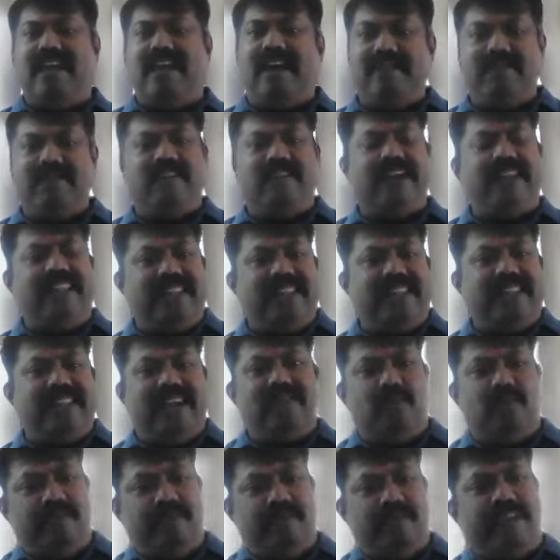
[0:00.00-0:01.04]
I find
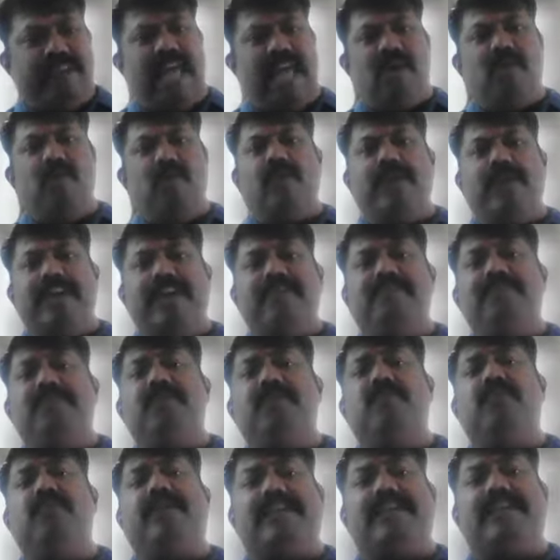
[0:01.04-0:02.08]
that we have only
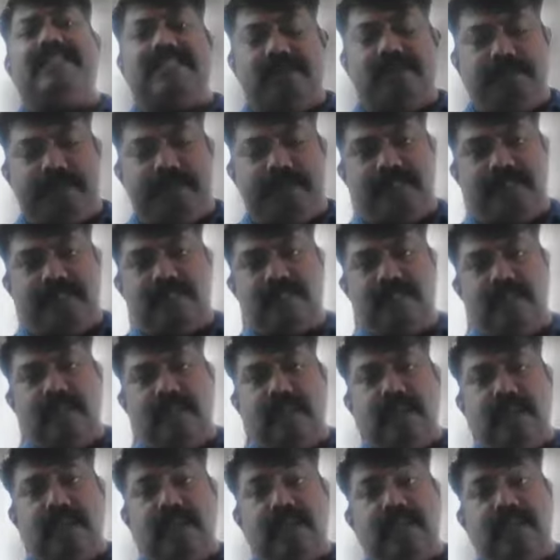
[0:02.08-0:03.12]
few recipes.